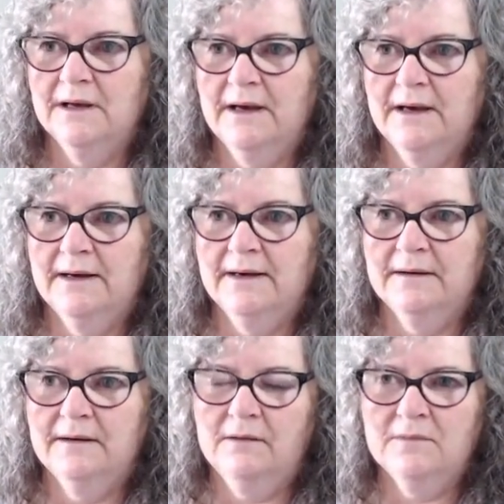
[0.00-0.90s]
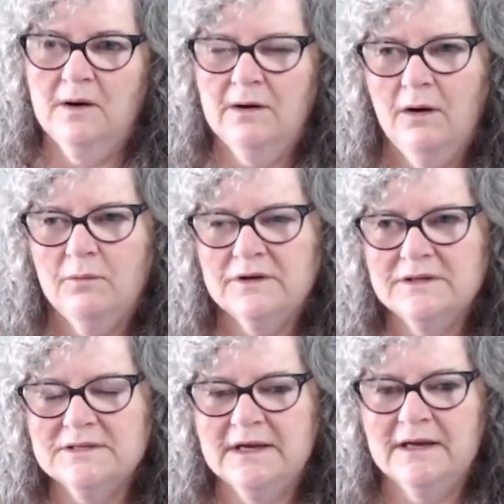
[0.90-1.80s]
I wouldn't
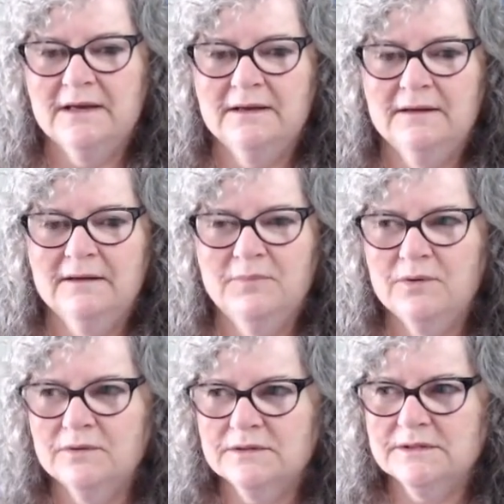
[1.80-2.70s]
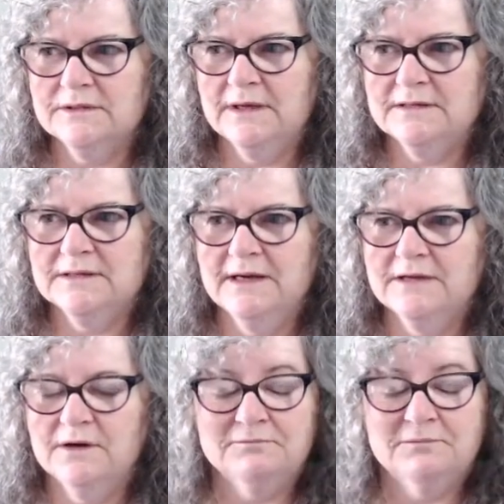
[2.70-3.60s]
say books as such,